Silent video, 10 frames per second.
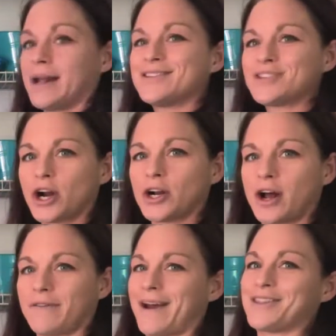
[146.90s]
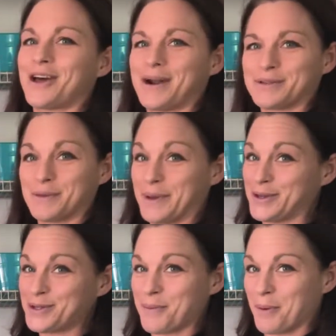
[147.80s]
and it started off, I thought I was gonna
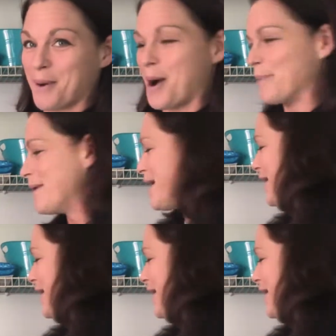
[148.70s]
be super mom,